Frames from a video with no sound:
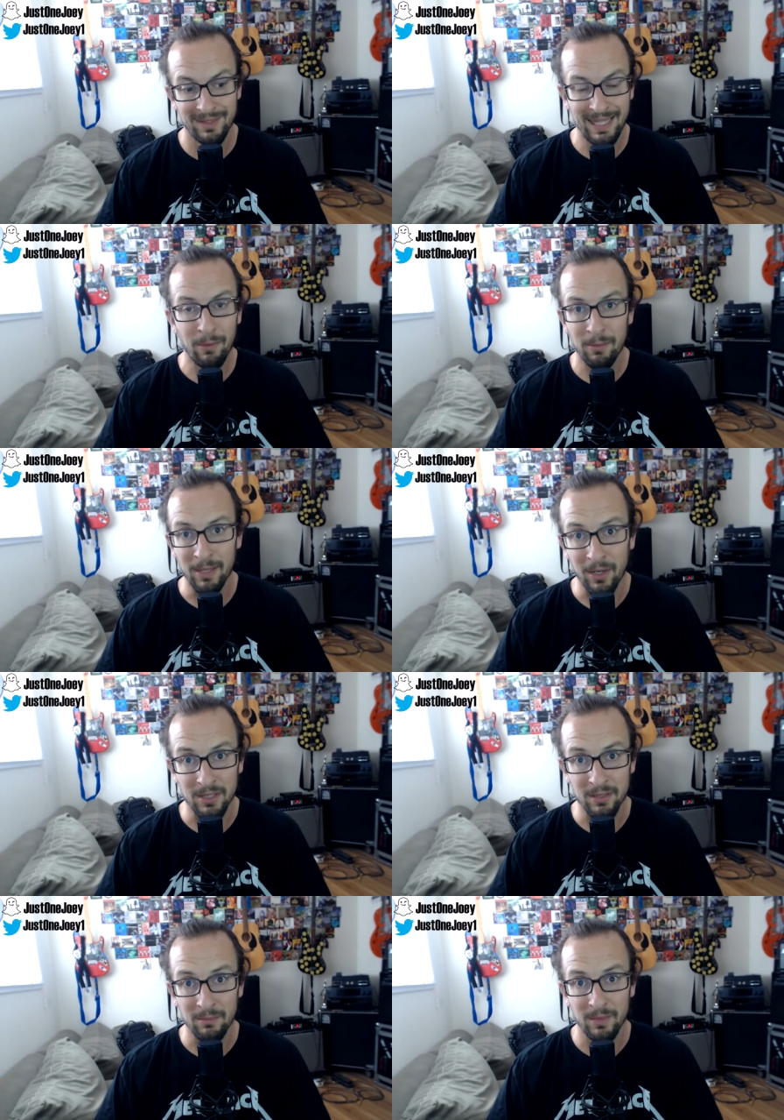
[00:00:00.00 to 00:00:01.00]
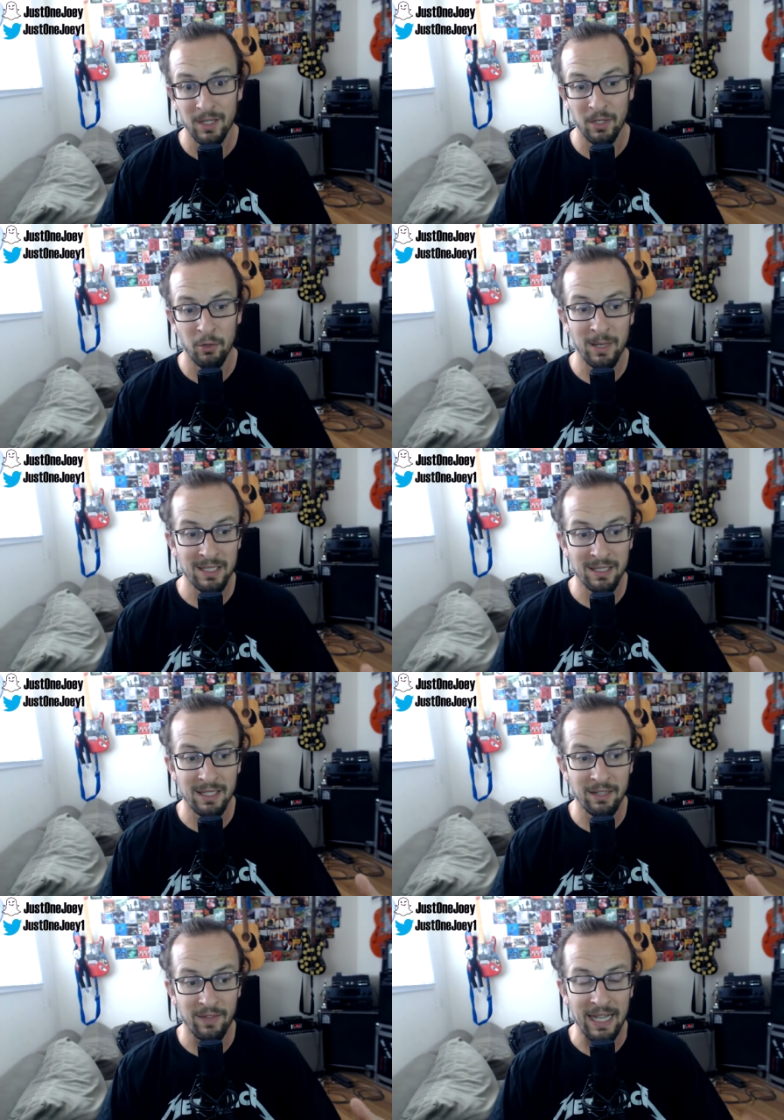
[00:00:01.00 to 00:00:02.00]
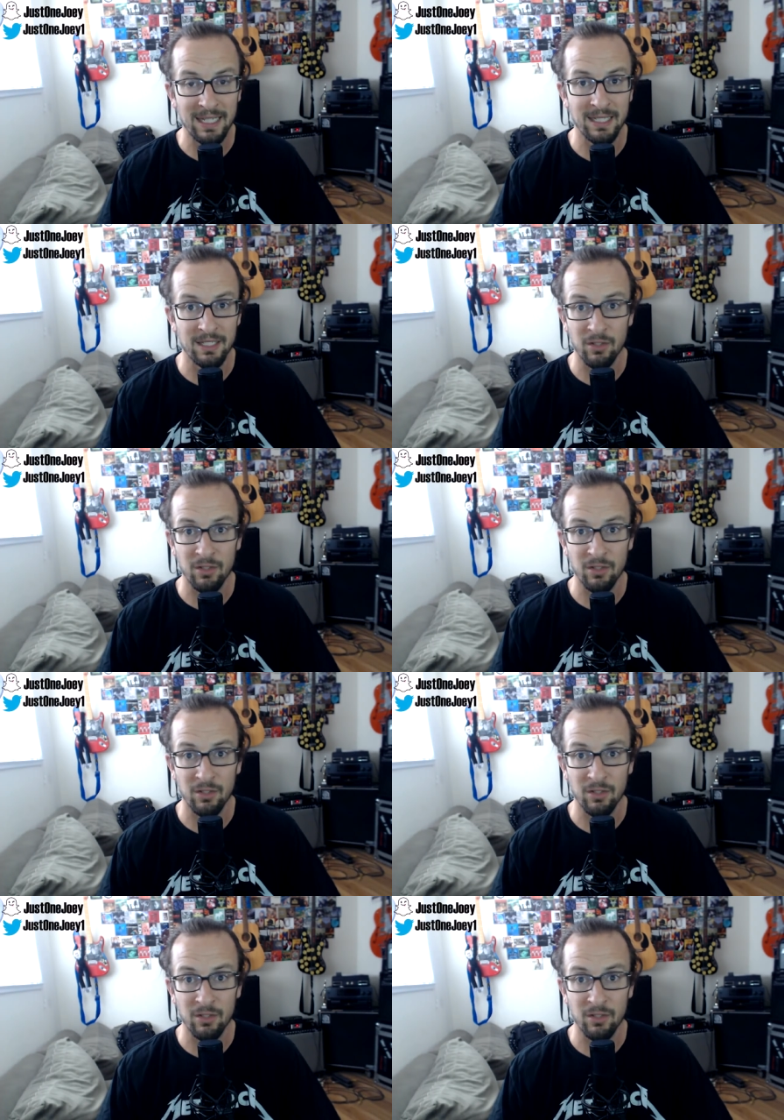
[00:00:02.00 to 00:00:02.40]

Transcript: That would be awesome. You basically give access.